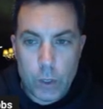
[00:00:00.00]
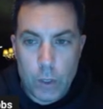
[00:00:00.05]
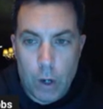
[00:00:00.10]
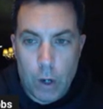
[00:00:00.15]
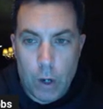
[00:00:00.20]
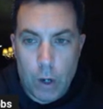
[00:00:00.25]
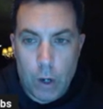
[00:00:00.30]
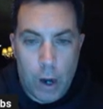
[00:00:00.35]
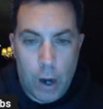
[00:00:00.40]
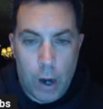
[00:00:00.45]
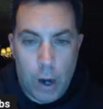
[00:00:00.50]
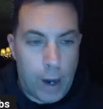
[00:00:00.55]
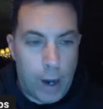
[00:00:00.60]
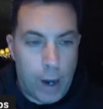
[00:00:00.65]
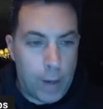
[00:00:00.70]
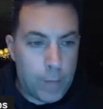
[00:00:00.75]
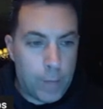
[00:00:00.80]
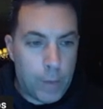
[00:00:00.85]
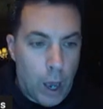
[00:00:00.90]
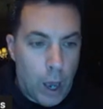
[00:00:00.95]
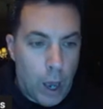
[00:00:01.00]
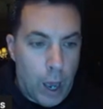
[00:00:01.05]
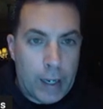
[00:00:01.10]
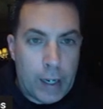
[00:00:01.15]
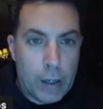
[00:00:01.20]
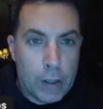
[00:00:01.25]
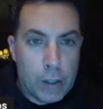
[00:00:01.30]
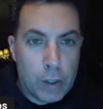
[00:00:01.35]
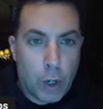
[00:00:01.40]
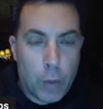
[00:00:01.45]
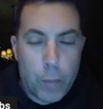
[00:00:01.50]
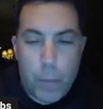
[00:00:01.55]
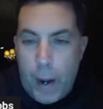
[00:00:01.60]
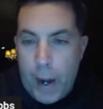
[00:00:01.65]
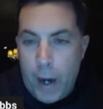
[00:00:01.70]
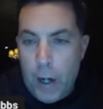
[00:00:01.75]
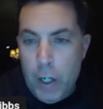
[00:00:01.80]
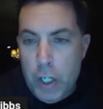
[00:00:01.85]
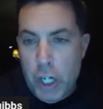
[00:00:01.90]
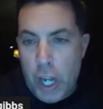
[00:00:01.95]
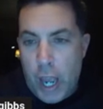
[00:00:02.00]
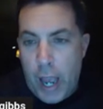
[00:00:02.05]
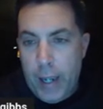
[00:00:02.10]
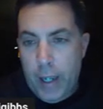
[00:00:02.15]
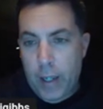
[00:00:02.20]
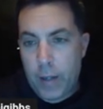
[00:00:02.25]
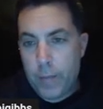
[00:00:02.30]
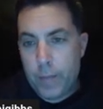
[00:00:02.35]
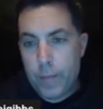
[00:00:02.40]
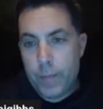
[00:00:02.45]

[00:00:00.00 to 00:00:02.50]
All right. Uh, here's our bear